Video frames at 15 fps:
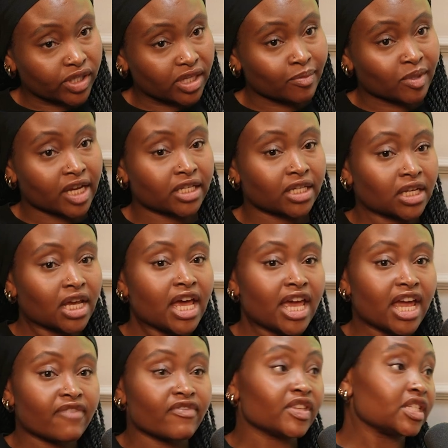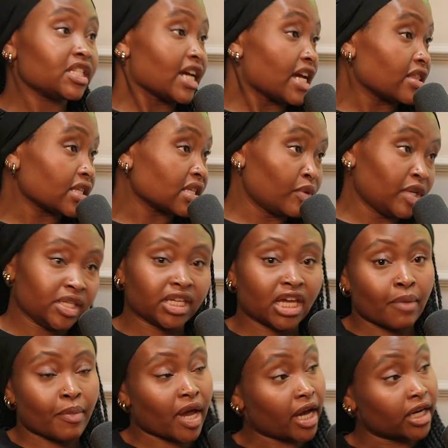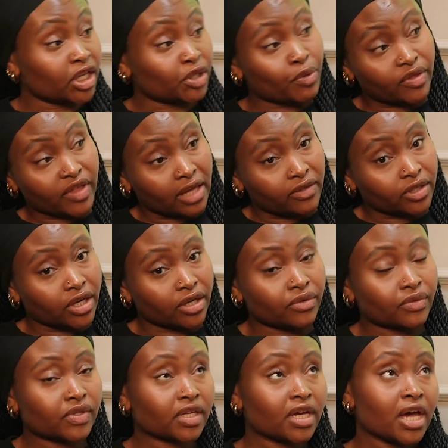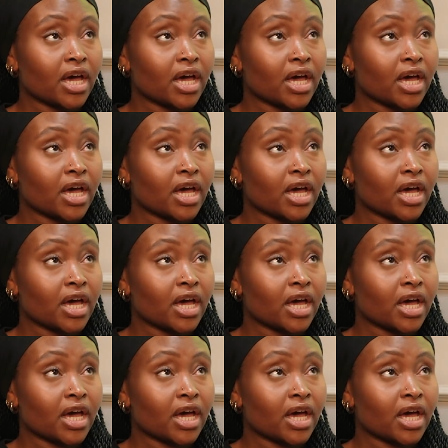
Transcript: updated. If there's a date that someone needs to get back, I need to put that in the notes.